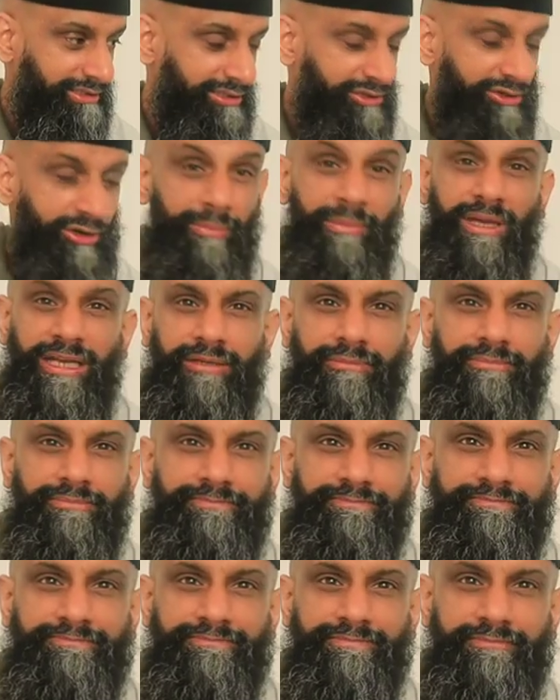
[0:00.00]
comment,
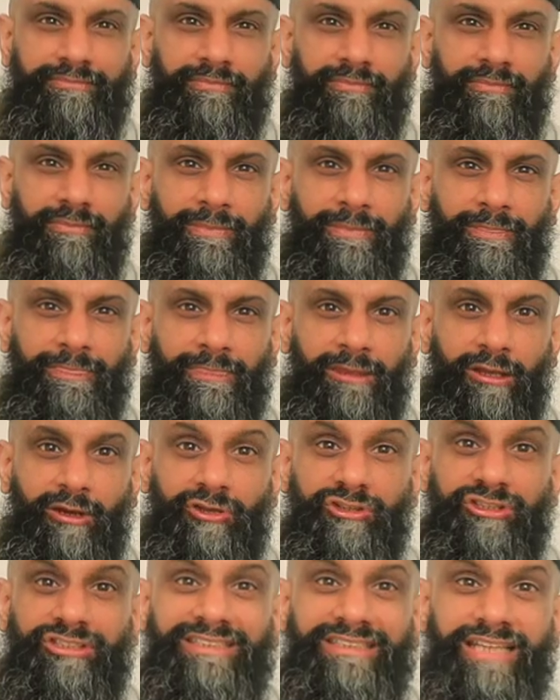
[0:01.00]

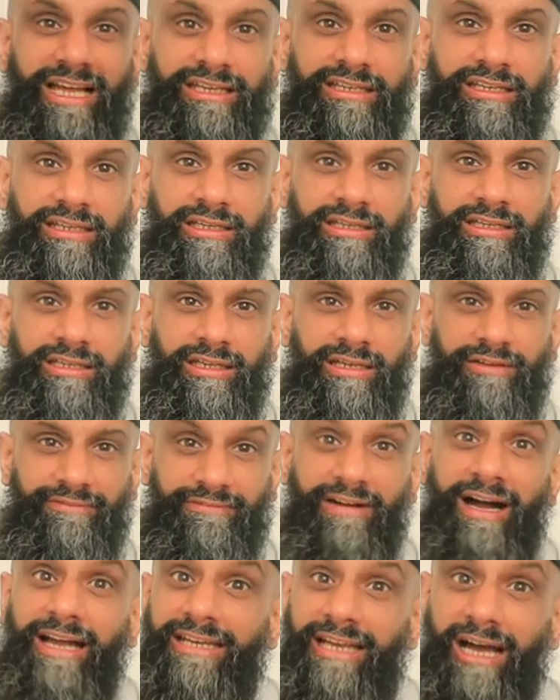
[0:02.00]
understand,
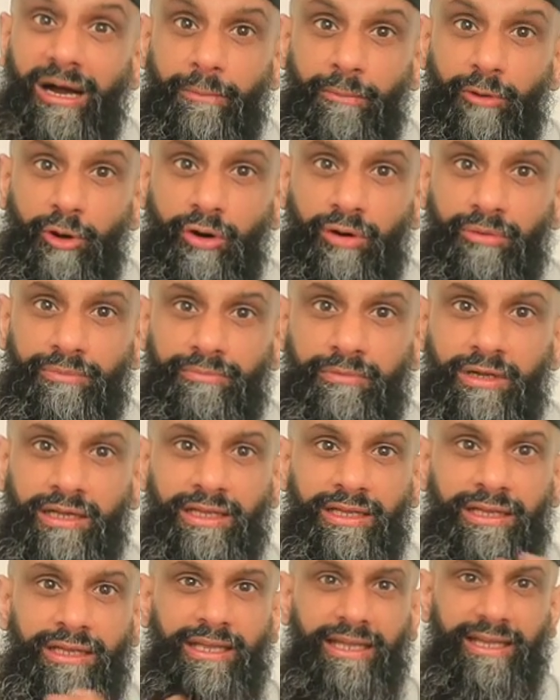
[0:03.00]
find out more.
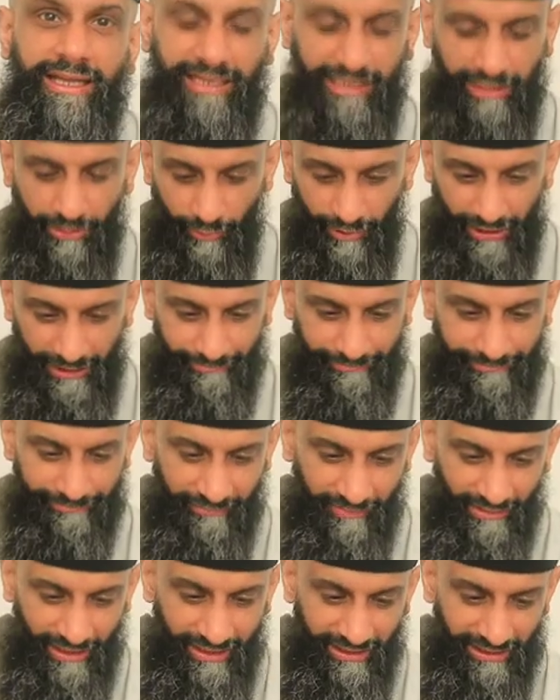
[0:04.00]
Anyway,
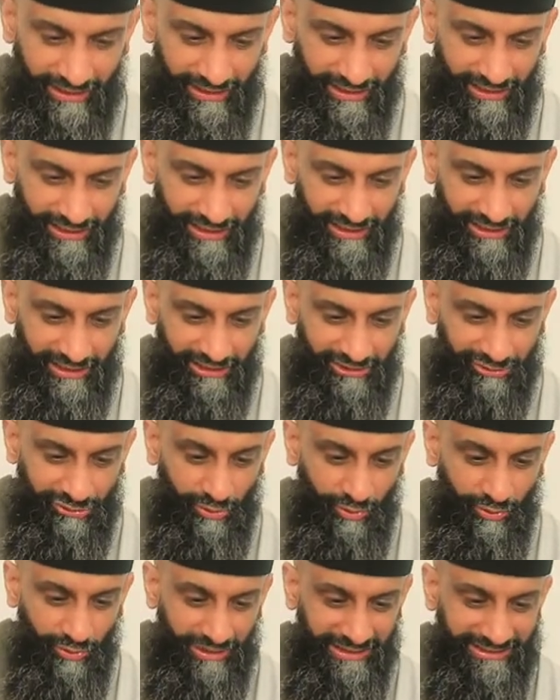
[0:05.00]

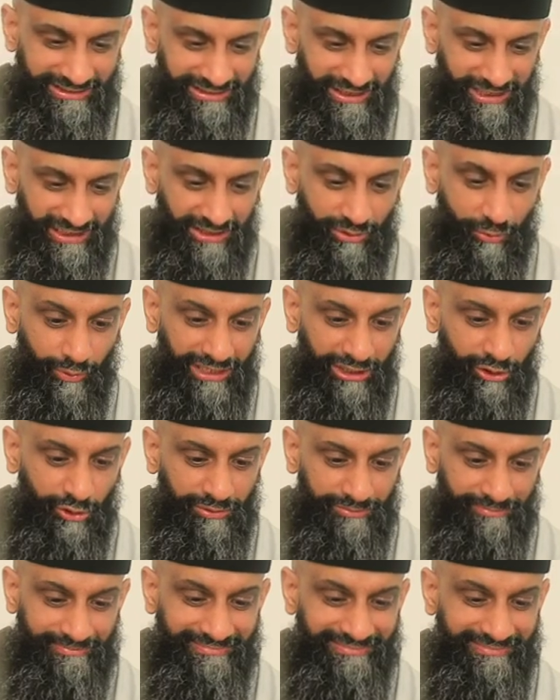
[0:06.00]
so it's uh, the Winor,
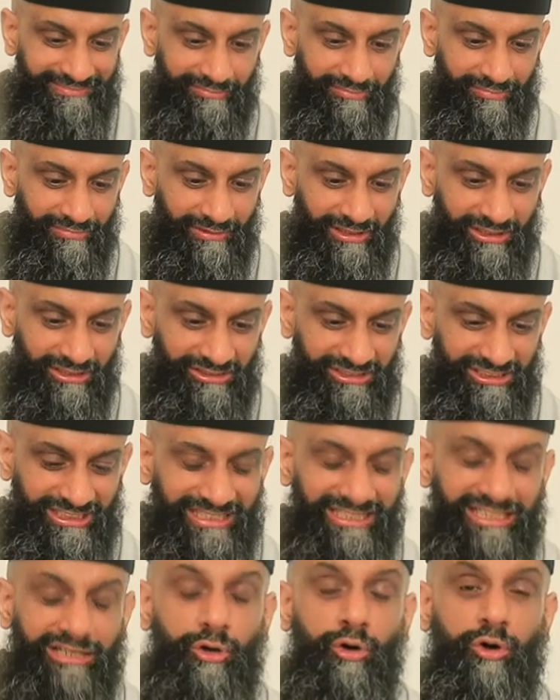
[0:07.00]

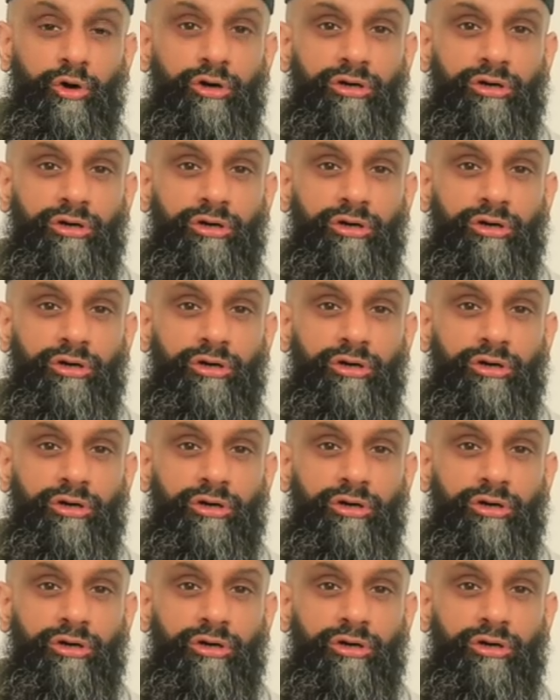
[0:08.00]
Cinco.